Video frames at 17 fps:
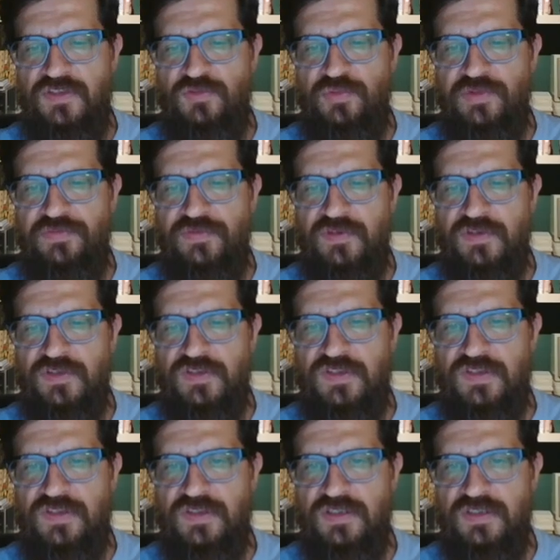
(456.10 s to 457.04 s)

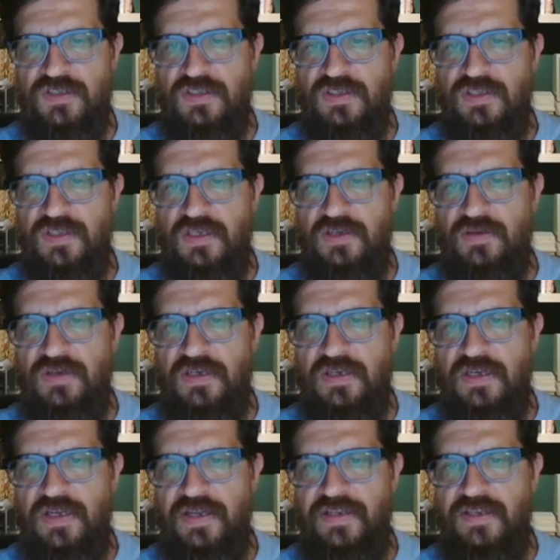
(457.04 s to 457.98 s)
reverse
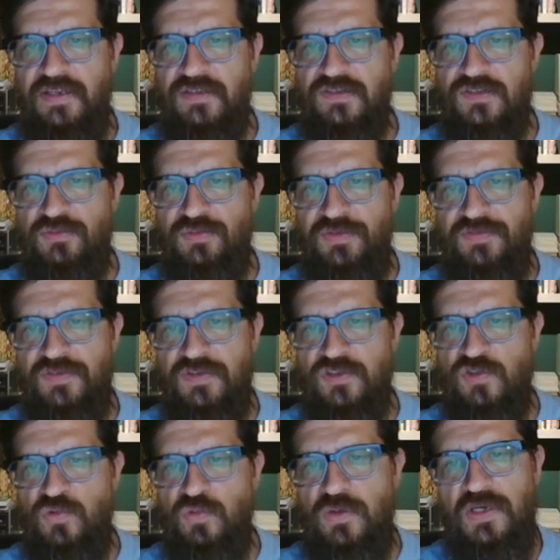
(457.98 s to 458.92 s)
x,
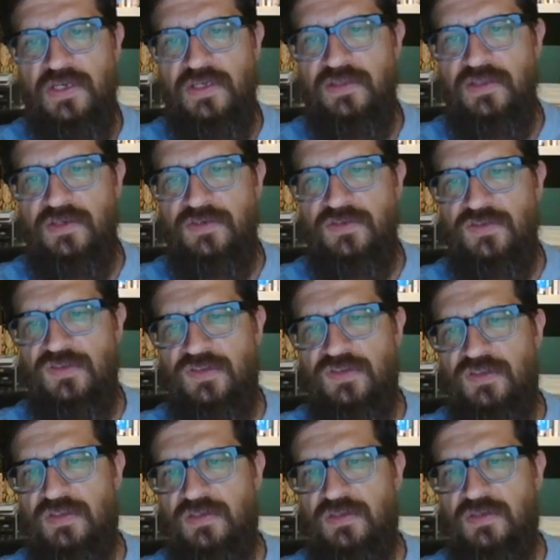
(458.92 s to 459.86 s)
reverse y. There's
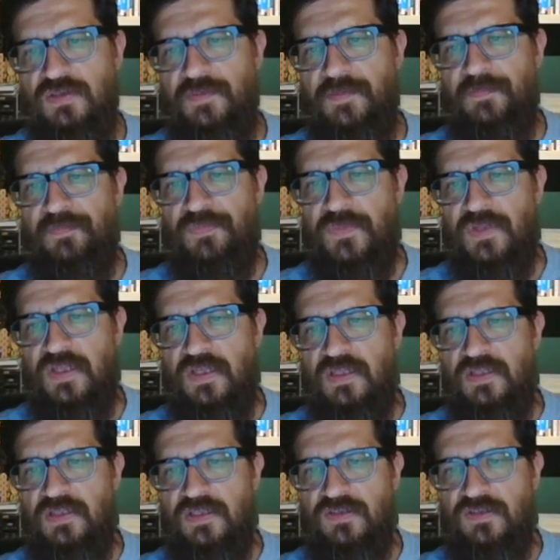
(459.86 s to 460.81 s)

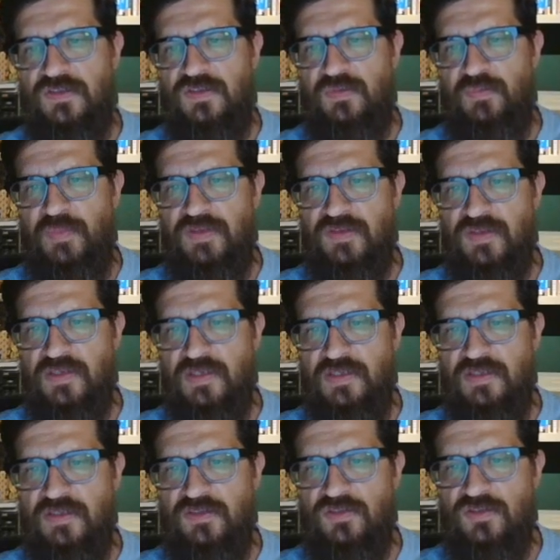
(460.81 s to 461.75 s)
this basically
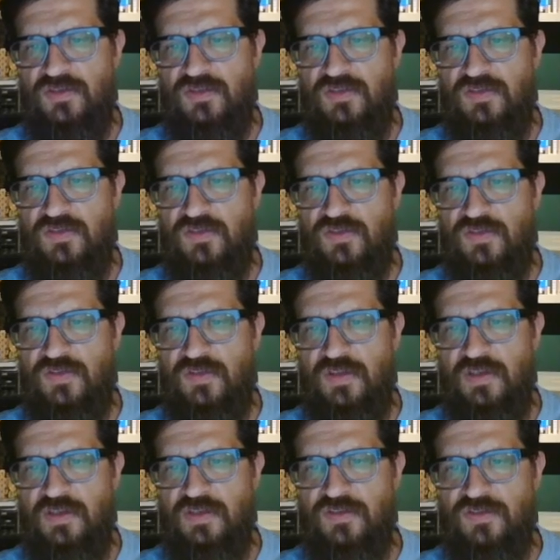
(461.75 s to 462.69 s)
this
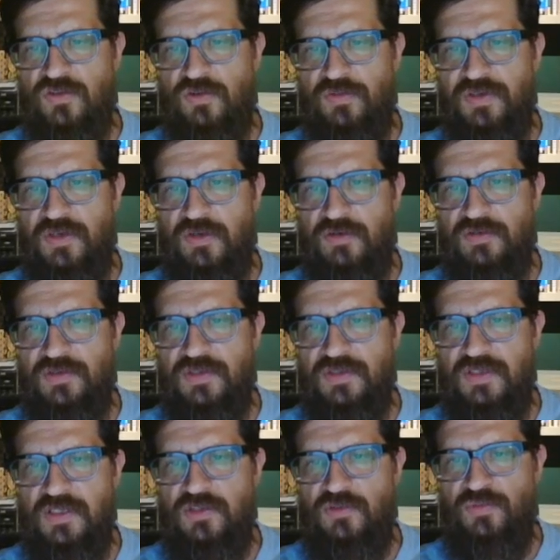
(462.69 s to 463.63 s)
thing is going on,
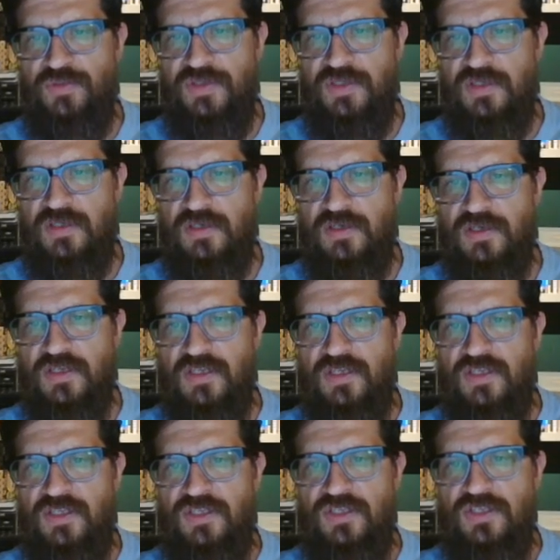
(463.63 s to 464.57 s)
that we are
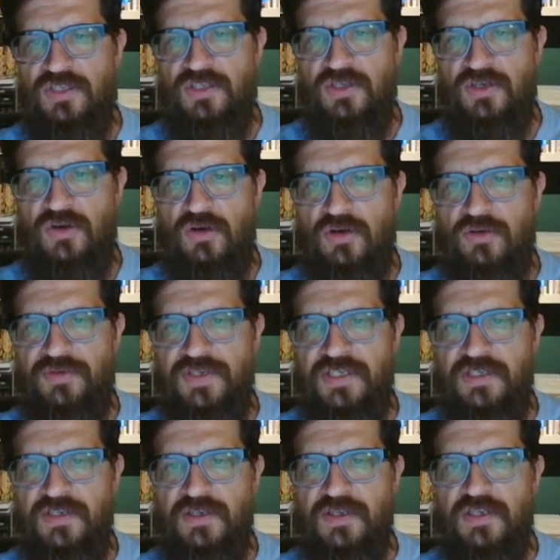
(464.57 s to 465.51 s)

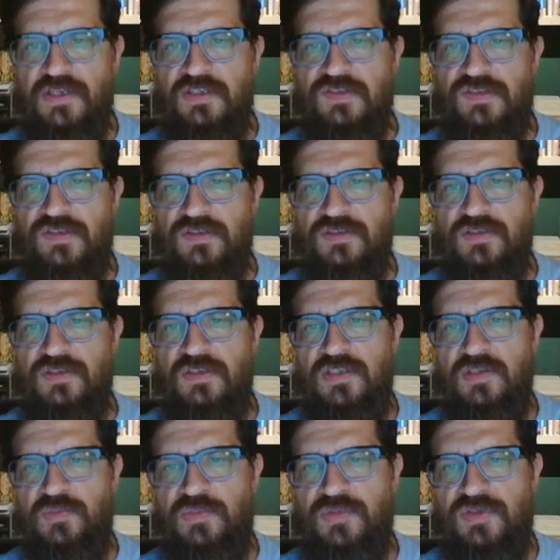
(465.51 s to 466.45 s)
ORing certain
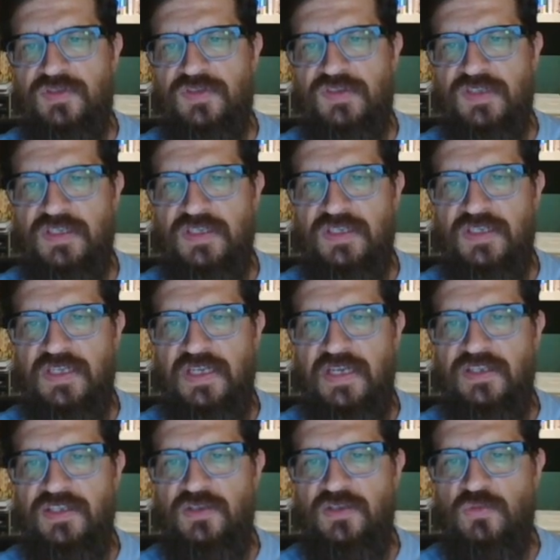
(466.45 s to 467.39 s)
numbers and
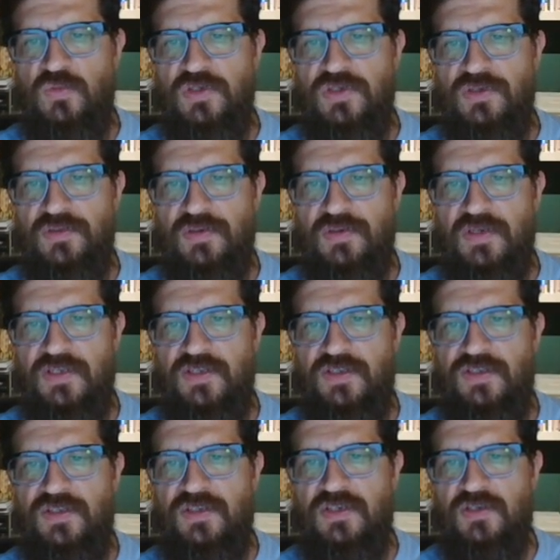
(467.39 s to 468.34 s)
adding 1. Like
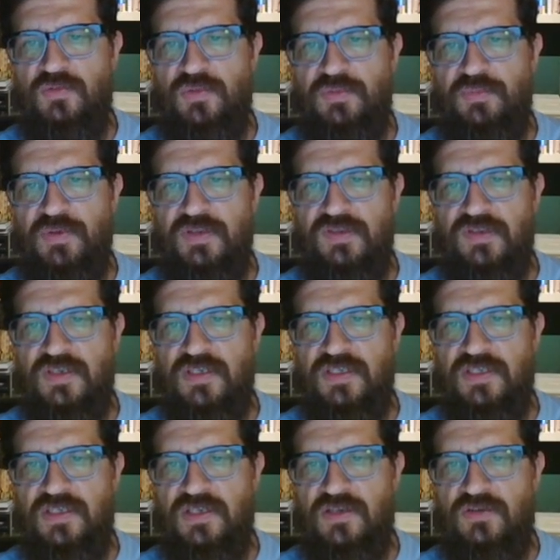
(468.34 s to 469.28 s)
here, we basically